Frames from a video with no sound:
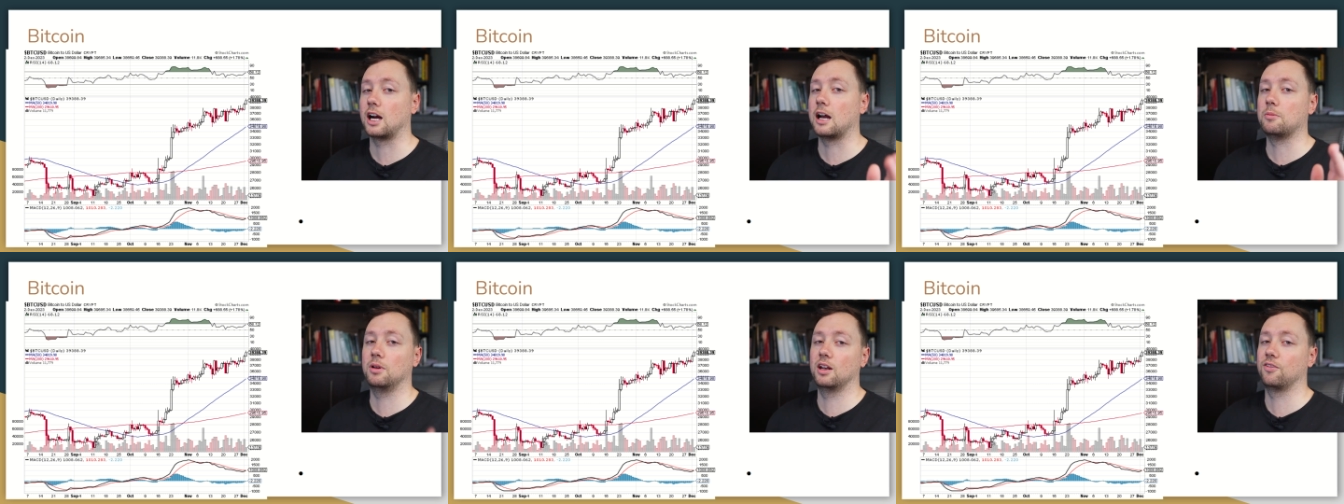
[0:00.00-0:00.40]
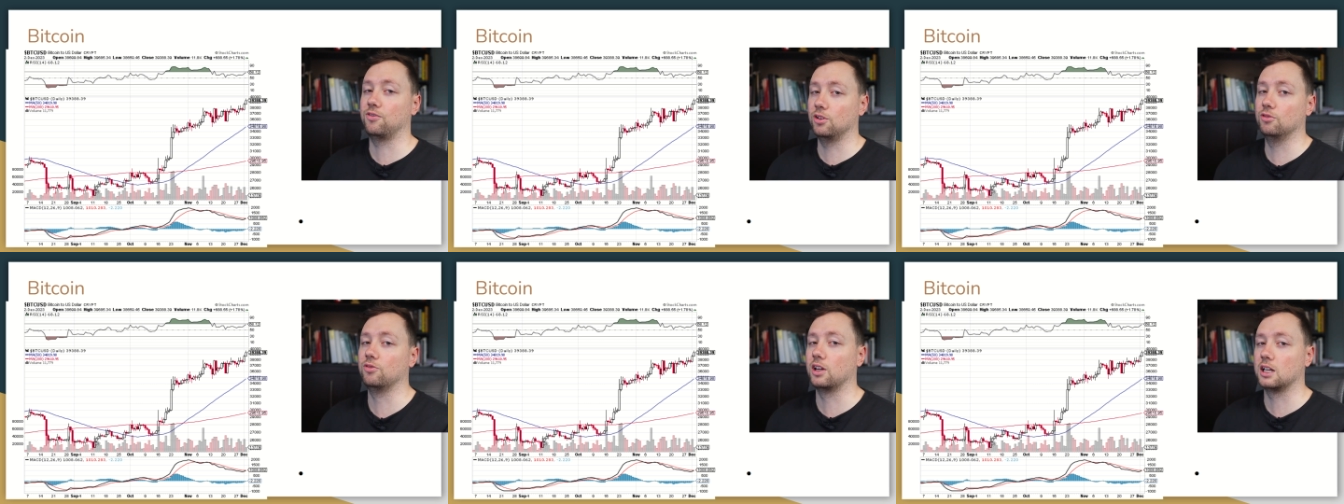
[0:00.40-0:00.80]
I made a
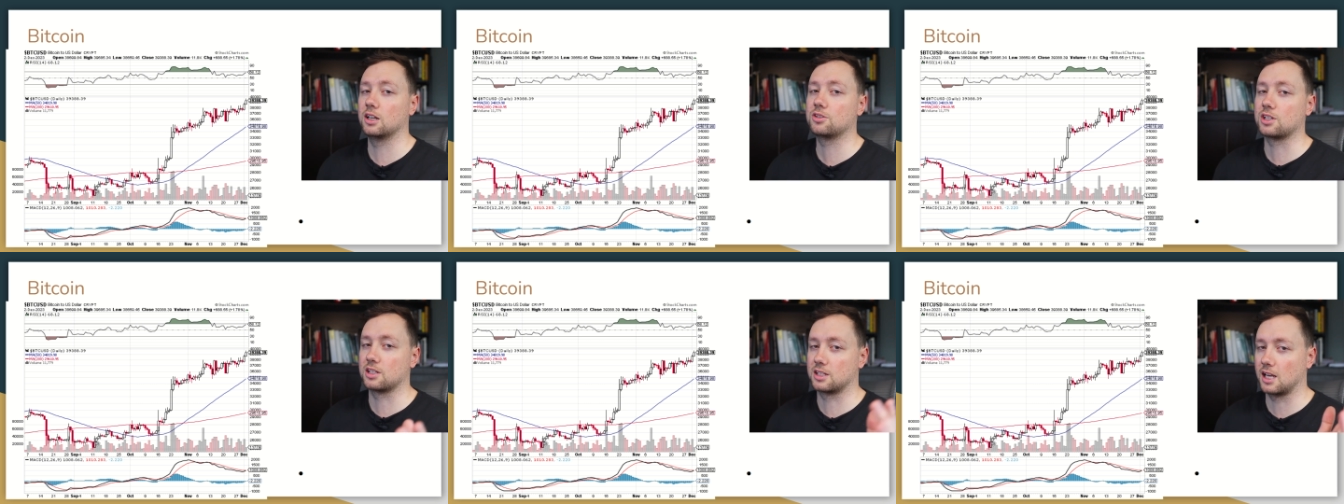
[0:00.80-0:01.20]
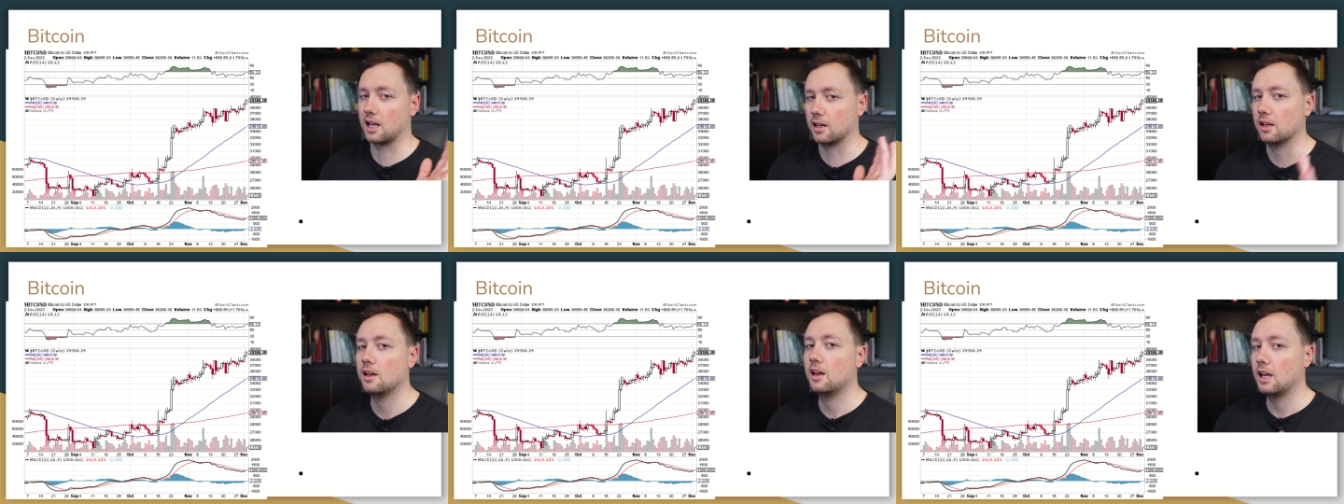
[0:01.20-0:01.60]
few videos and
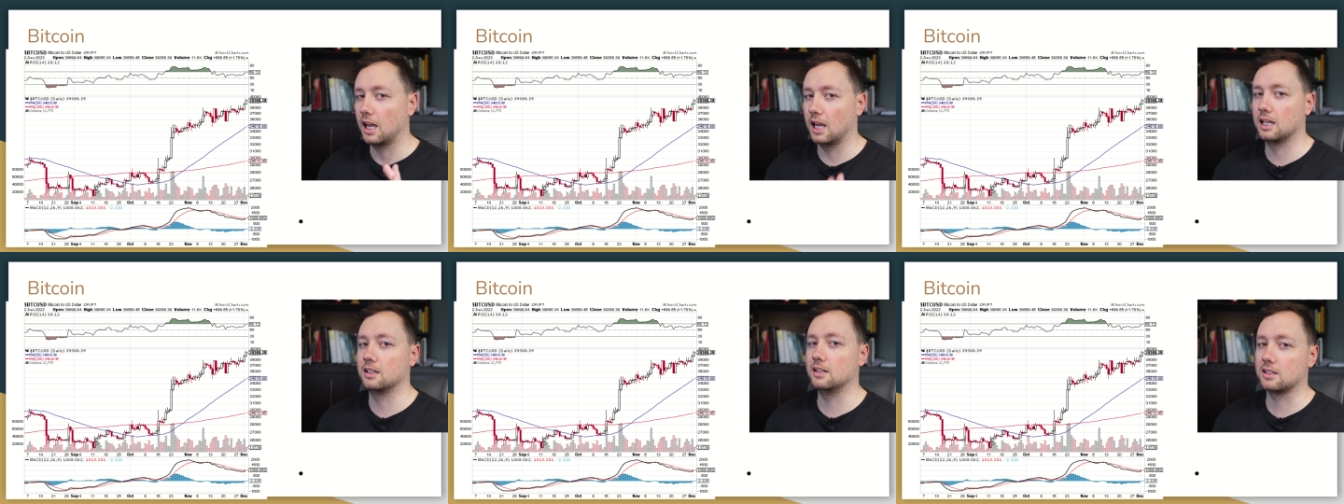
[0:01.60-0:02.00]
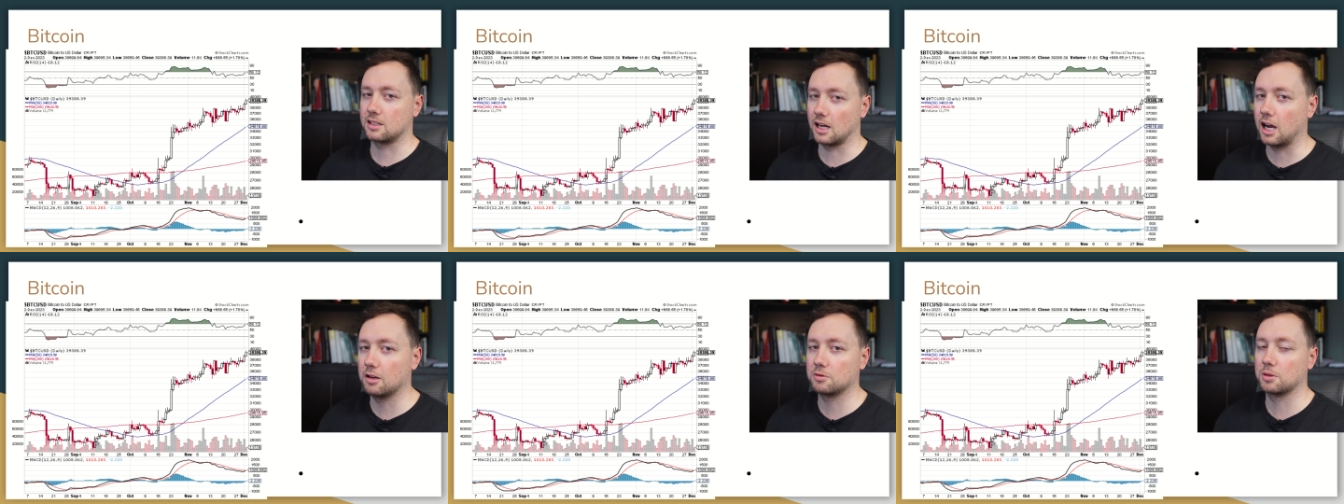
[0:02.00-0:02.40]
said, it is
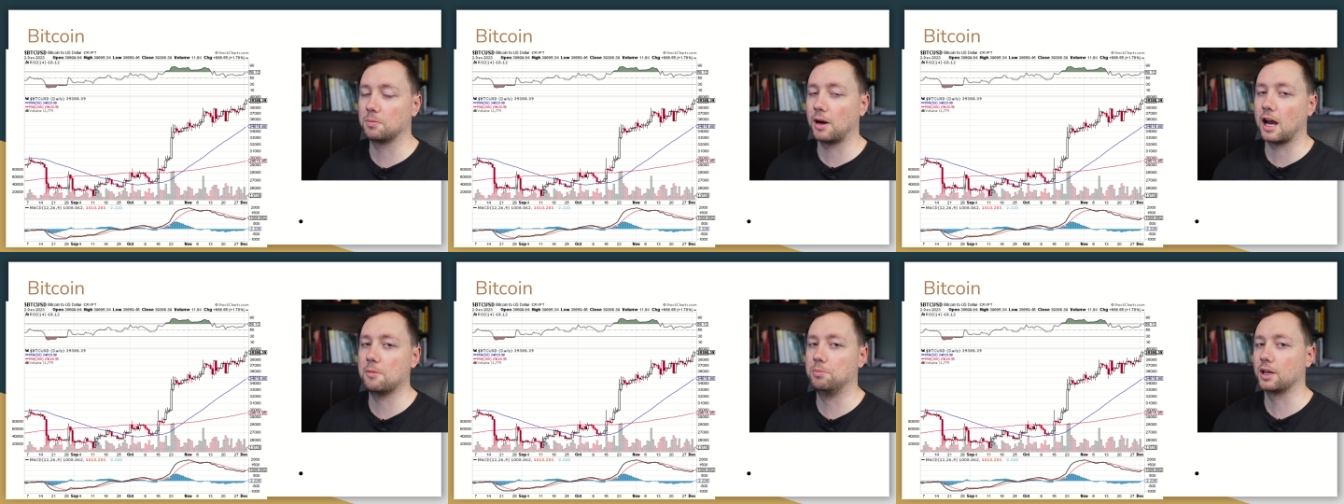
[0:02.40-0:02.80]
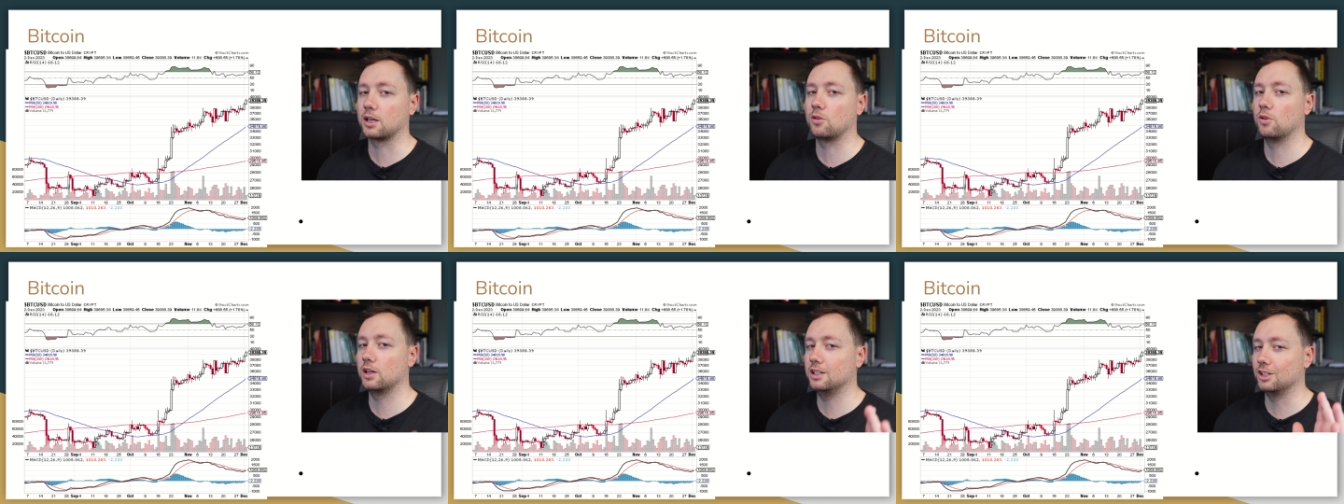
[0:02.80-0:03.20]
time to buy
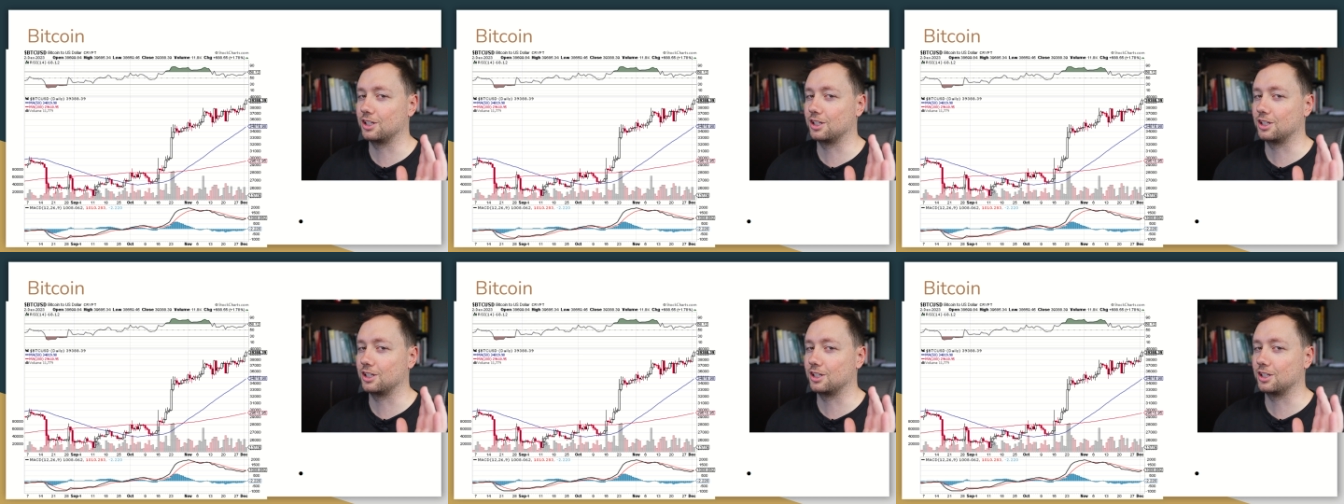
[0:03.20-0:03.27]
Bitcoin.